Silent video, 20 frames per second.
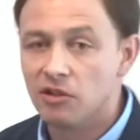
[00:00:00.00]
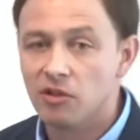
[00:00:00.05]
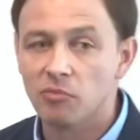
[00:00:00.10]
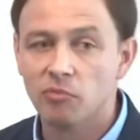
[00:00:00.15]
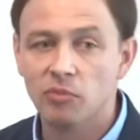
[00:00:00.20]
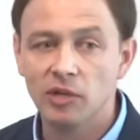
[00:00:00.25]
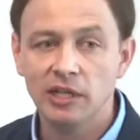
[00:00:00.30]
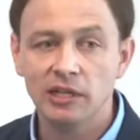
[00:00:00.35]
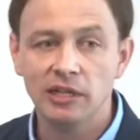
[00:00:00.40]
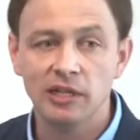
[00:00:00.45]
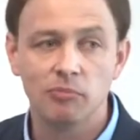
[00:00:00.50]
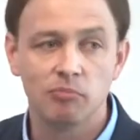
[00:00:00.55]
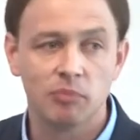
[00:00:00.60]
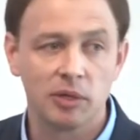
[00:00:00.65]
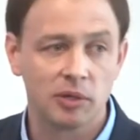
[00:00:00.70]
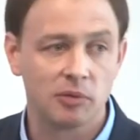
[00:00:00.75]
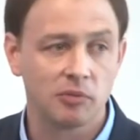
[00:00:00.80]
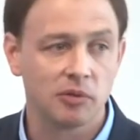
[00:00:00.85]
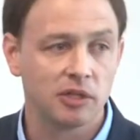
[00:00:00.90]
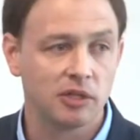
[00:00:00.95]
a completely
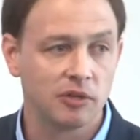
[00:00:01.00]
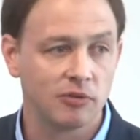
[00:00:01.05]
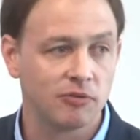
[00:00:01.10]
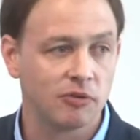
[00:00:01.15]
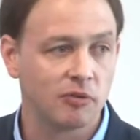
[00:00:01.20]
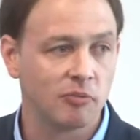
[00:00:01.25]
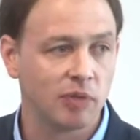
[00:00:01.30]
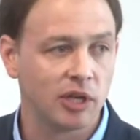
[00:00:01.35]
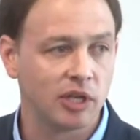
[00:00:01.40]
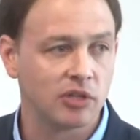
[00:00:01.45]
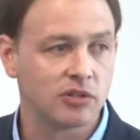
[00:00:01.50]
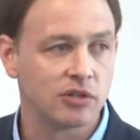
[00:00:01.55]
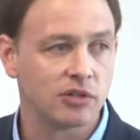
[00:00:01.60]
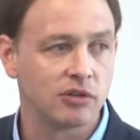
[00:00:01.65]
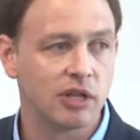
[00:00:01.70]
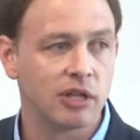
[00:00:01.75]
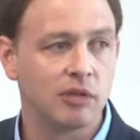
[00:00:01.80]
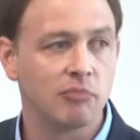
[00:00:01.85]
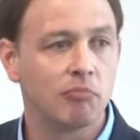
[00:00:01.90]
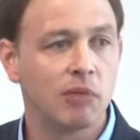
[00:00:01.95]
pic different
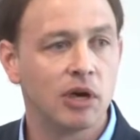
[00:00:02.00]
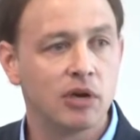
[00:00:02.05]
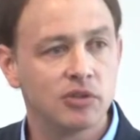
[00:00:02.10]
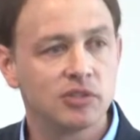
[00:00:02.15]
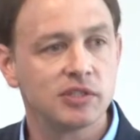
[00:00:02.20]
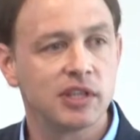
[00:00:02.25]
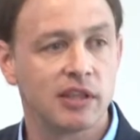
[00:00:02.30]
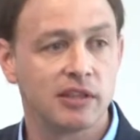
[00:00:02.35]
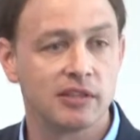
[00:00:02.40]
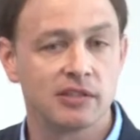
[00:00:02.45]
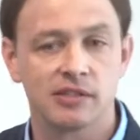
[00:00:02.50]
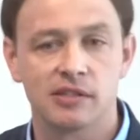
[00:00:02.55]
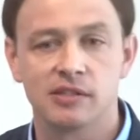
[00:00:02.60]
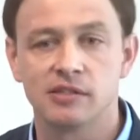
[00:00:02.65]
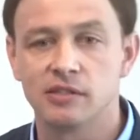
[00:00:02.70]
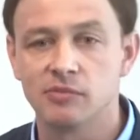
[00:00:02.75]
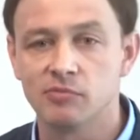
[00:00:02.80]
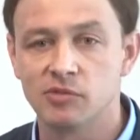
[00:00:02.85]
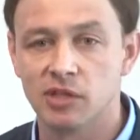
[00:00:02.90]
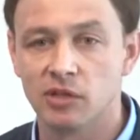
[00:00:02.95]
picture in most other
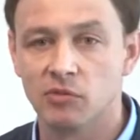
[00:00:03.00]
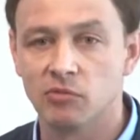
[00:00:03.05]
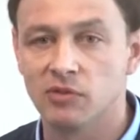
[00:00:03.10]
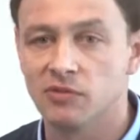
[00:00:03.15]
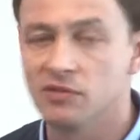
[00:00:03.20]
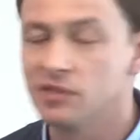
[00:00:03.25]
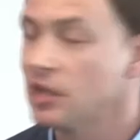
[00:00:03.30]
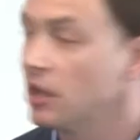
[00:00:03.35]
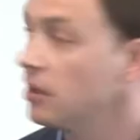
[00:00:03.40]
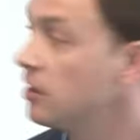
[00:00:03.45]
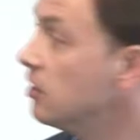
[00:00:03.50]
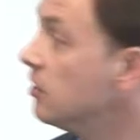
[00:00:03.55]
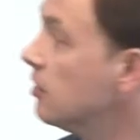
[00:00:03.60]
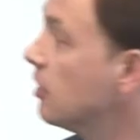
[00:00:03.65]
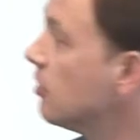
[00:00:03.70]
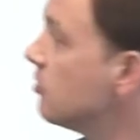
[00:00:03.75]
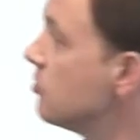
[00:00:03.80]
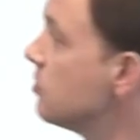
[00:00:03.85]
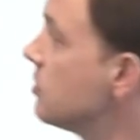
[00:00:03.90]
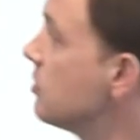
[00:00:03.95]
systems that we've studied.
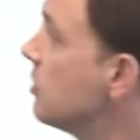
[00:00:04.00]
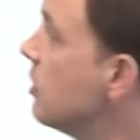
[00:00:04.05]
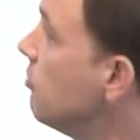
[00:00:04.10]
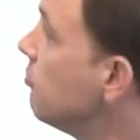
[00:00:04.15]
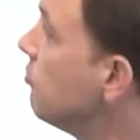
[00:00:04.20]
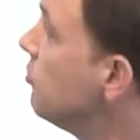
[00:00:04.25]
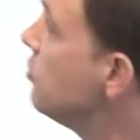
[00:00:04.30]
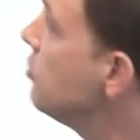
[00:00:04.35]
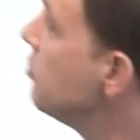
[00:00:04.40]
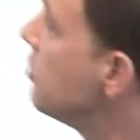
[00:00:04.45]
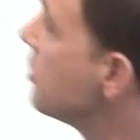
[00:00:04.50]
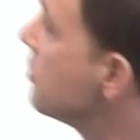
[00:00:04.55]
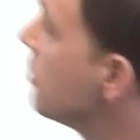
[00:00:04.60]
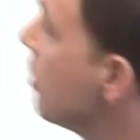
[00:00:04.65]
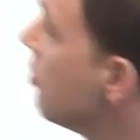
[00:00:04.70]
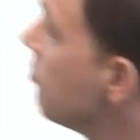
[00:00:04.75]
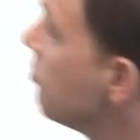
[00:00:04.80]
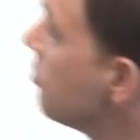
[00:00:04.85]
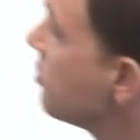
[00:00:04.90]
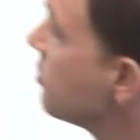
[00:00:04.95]
I'll just give two
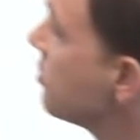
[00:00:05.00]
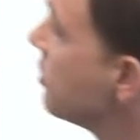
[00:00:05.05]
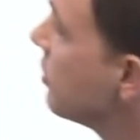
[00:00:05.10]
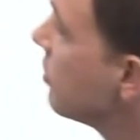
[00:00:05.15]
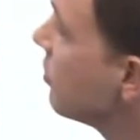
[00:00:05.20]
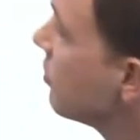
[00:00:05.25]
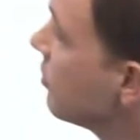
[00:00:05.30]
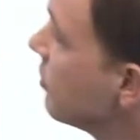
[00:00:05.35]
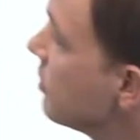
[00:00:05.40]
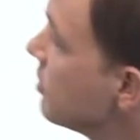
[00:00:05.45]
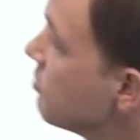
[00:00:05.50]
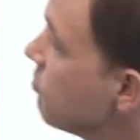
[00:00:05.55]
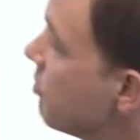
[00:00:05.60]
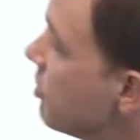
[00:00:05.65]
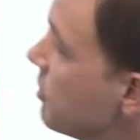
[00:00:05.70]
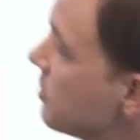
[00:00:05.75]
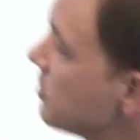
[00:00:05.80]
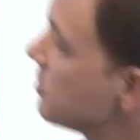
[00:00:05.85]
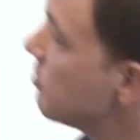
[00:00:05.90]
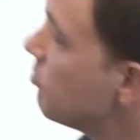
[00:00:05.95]
examples here. This
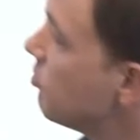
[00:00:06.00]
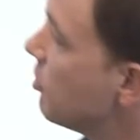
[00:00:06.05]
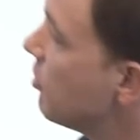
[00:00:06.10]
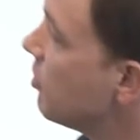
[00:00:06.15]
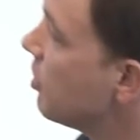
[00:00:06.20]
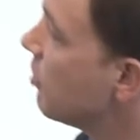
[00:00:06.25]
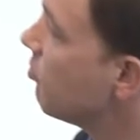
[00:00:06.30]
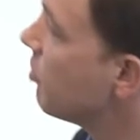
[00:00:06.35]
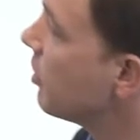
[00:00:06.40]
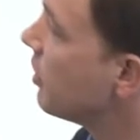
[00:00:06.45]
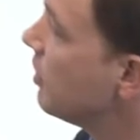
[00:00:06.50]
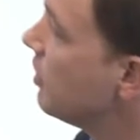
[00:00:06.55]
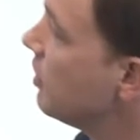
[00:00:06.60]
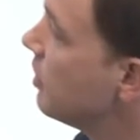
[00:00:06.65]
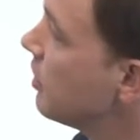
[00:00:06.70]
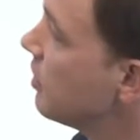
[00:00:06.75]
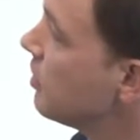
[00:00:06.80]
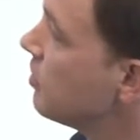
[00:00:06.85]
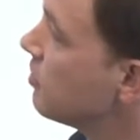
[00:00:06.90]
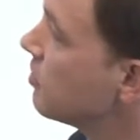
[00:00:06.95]
one is the
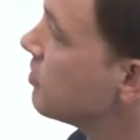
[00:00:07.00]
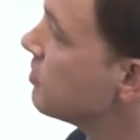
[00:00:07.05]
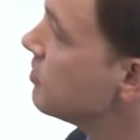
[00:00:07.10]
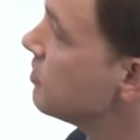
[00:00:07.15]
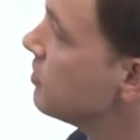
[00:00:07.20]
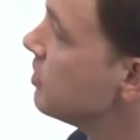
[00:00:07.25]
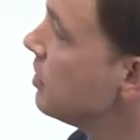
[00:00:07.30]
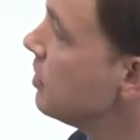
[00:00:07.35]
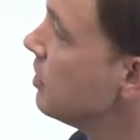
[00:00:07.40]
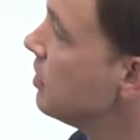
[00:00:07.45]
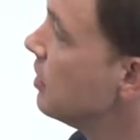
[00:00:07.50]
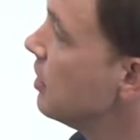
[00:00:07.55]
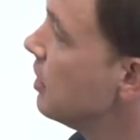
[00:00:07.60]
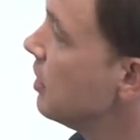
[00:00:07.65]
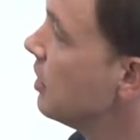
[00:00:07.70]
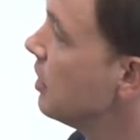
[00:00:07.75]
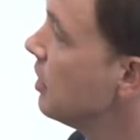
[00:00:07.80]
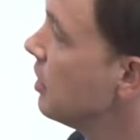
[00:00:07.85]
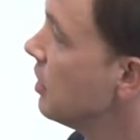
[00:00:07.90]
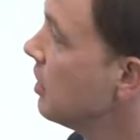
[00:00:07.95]
pinea. You can see
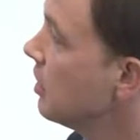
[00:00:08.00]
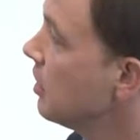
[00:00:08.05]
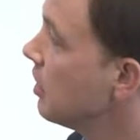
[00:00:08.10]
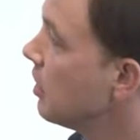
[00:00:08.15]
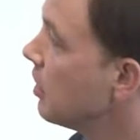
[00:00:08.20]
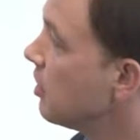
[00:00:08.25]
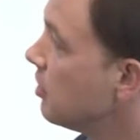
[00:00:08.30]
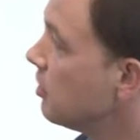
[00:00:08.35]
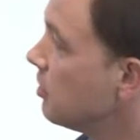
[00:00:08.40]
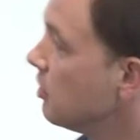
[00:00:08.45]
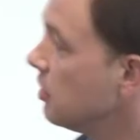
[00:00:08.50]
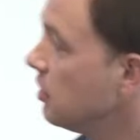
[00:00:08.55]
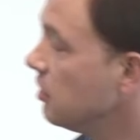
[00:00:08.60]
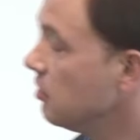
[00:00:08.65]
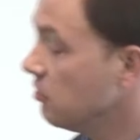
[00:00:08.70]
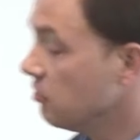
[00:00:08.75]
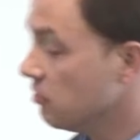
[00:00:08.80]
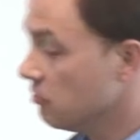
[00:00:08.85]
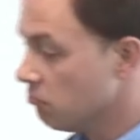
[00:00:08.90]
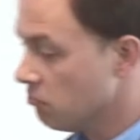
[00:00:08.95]
uh, the,
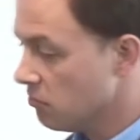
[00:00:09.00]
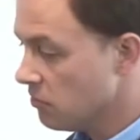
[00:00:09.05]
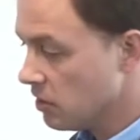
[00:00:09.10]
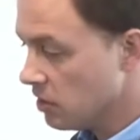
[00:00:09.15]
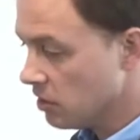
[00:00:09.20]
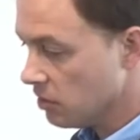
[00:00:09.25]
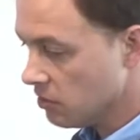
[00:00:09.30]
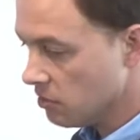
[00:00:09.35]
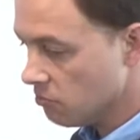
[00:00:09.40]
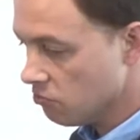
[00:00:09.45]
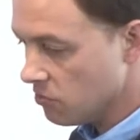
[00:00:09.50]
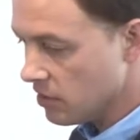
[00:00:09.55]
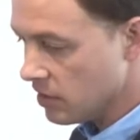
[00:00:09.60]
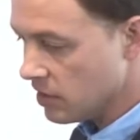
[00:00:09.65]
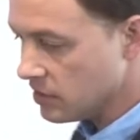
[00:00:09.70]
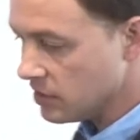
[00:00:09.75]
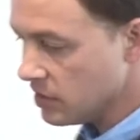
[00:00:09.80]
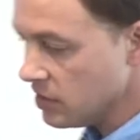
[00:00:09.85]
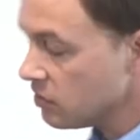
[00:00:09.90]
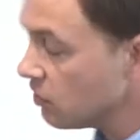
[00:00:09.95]
the, the
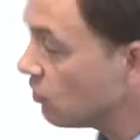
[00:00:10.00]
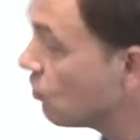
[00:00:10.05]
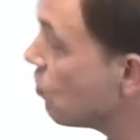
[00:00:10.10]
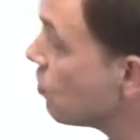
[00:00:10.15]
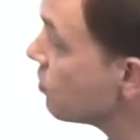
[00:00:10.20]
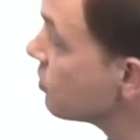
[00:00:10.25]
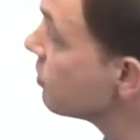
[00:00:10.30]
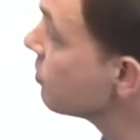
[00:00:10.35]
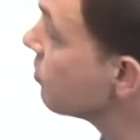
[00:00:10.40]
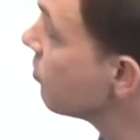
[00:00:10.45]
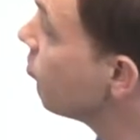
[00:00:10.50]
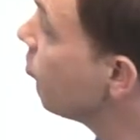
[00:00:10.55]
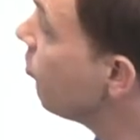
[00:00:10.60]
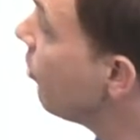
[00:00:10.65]
disease it causes on